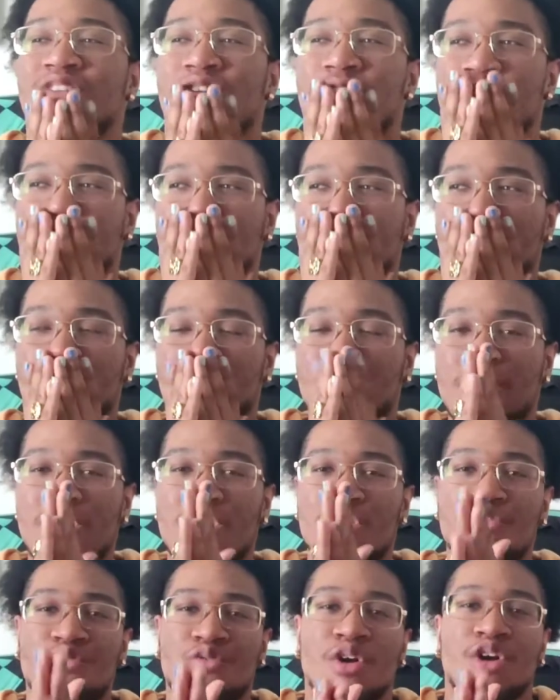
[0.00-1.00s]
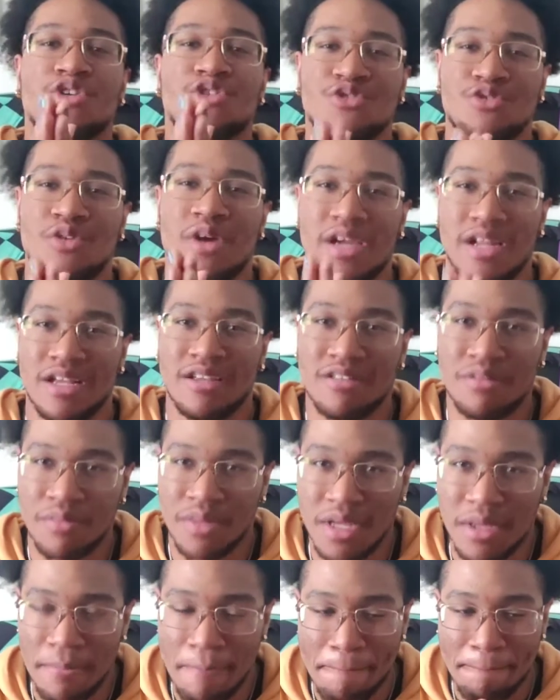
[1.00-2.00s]
it was just very frustrating to
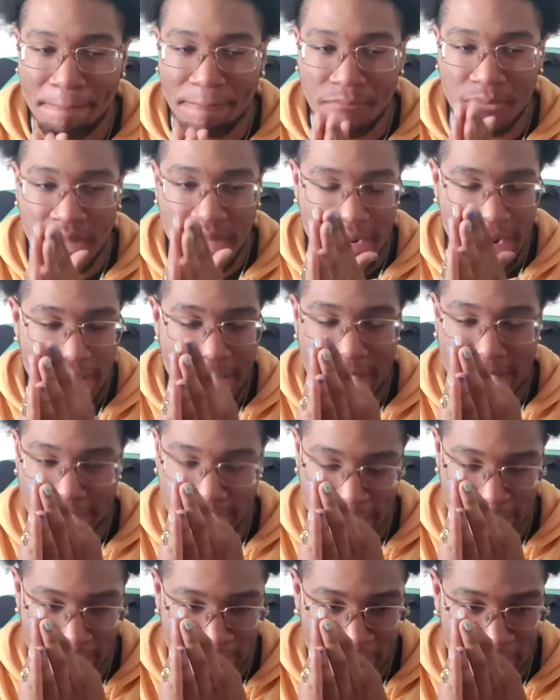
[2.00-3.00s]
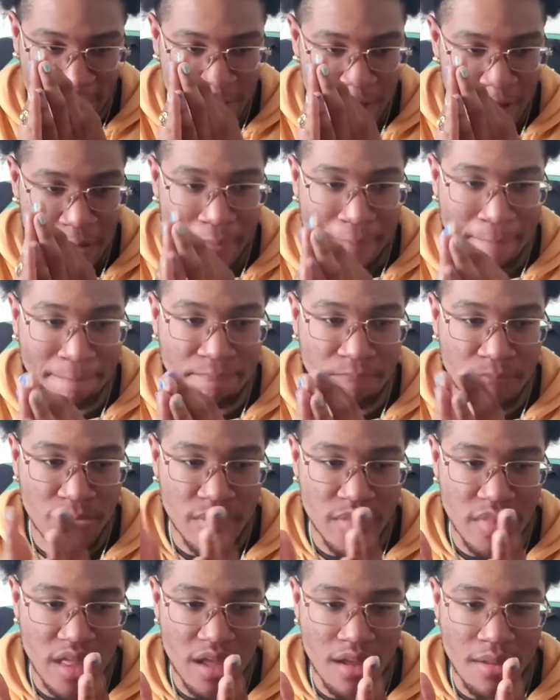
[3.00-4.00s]
me that I had to go through
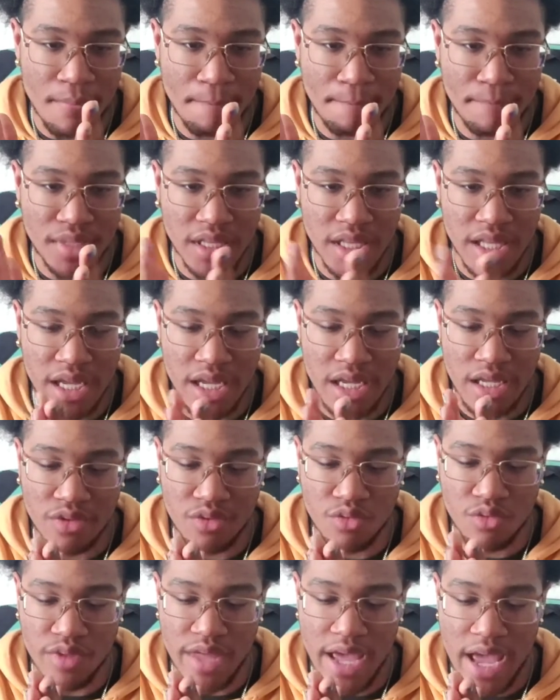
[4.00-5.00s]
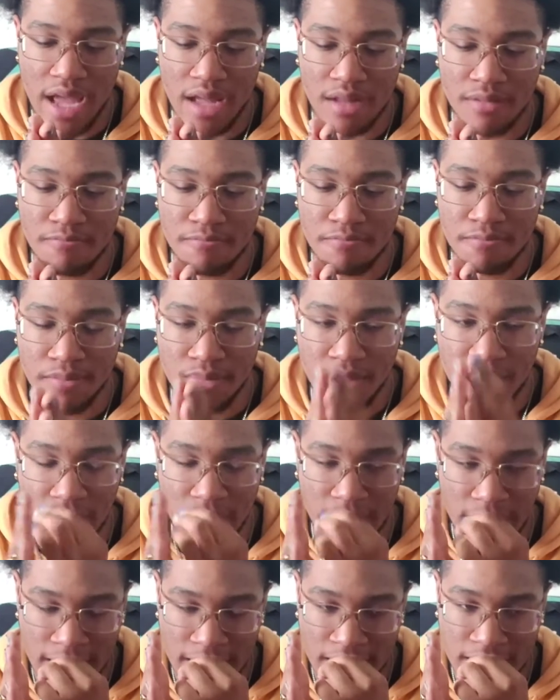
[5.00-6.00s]
and play through that
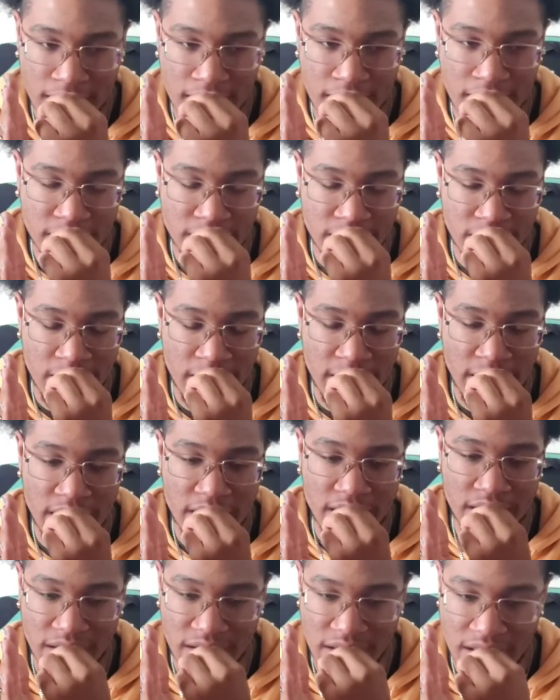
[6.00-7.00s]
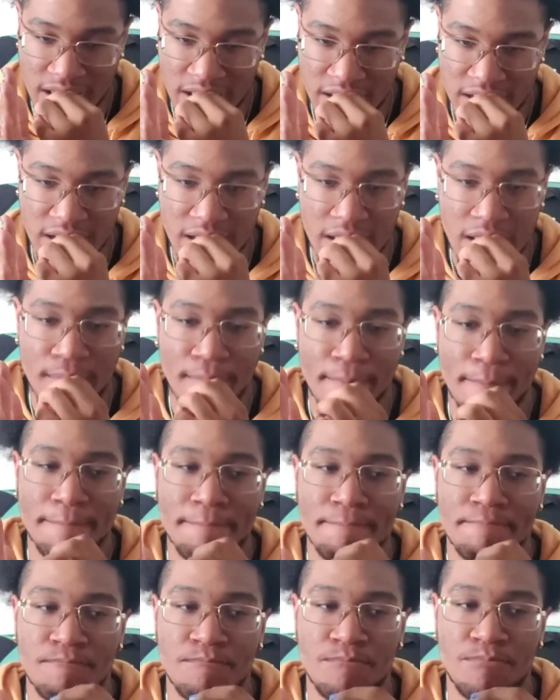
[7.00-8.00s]
again, and again,
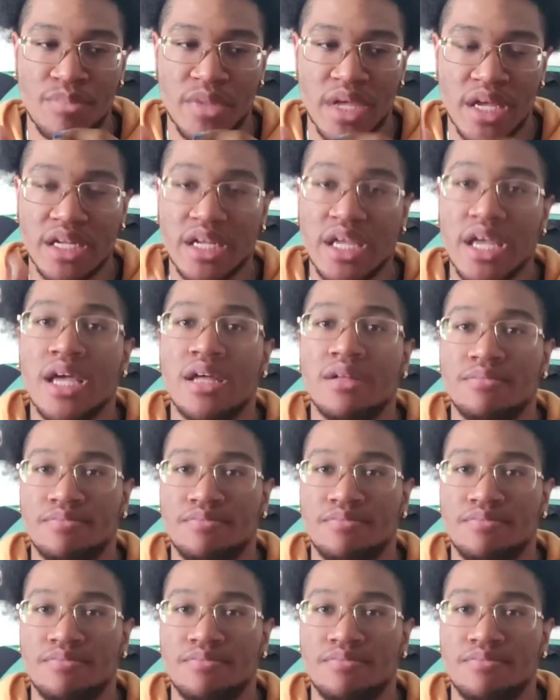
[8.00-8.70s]
and again.